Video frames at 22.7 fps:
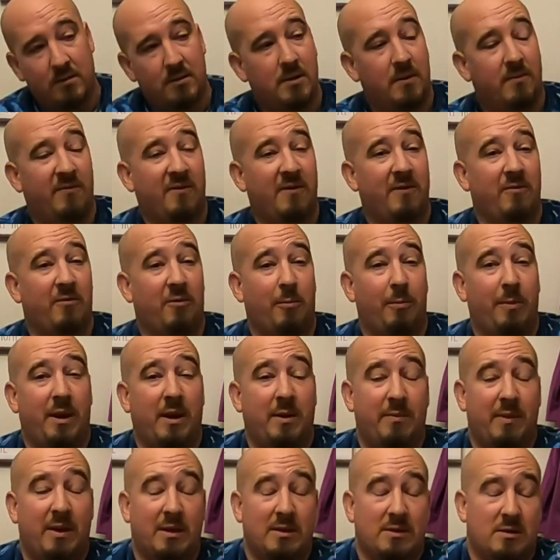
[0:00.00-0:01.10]
Comfy for me
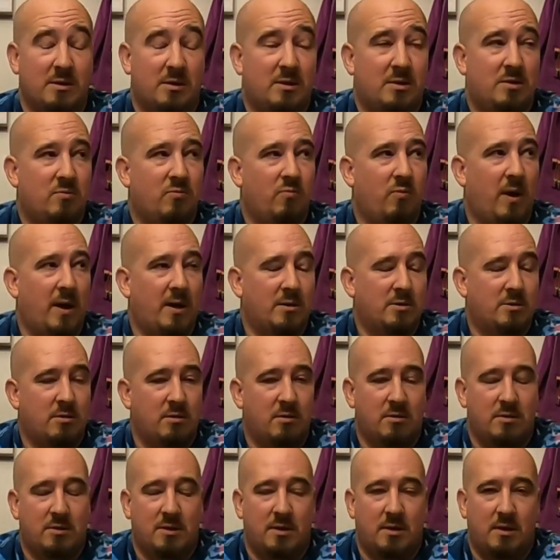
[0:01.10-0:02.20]
means a
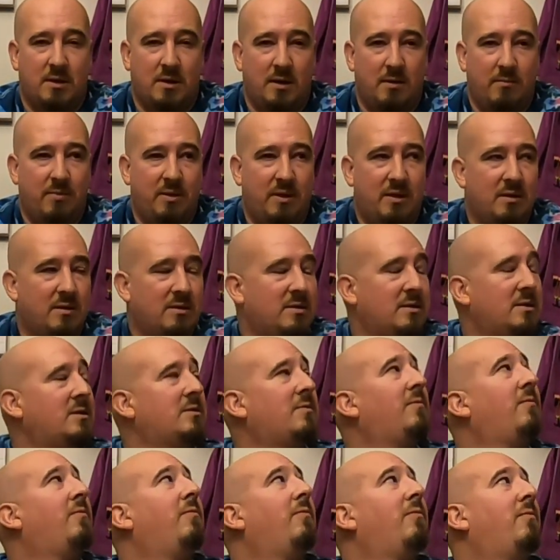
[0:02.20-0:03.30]
sweatshirt tonight because it's
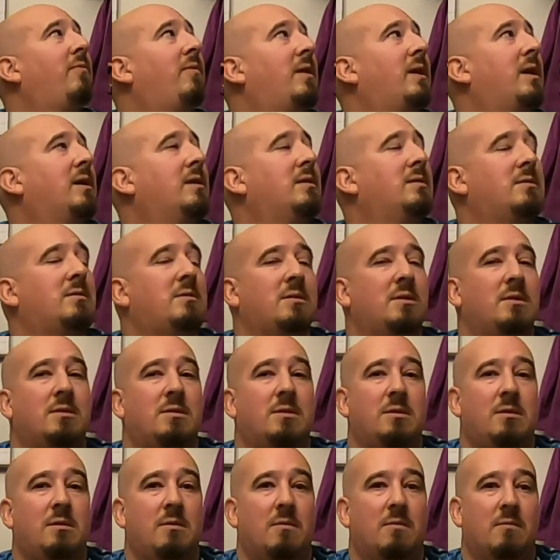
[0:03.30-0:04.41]
fucking
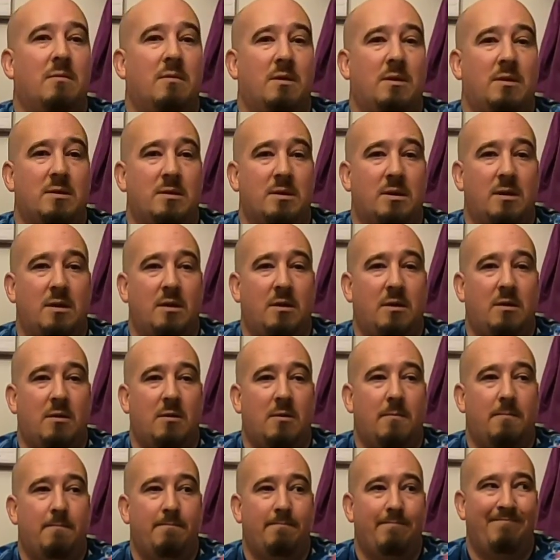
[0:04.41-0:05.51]
60 degrees in
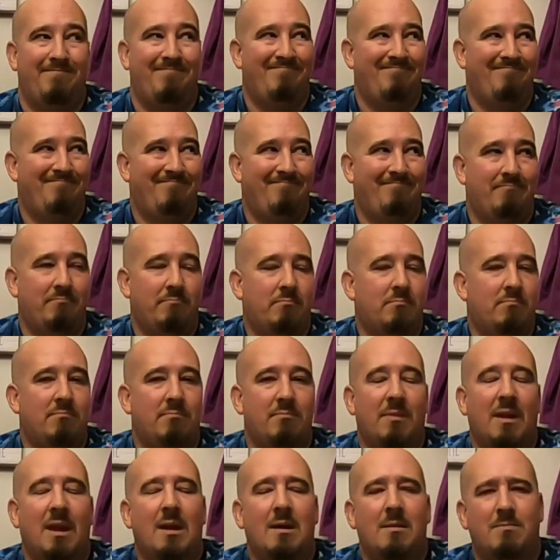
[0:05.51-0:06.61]
here.
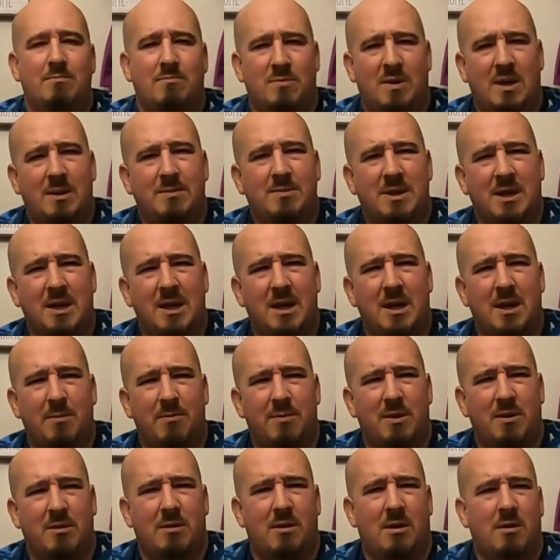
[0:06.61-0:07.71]
Keeps the heating
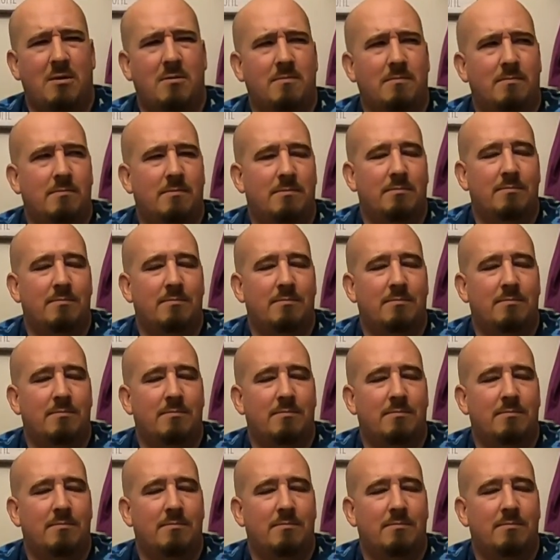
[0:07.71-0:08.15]
bill low.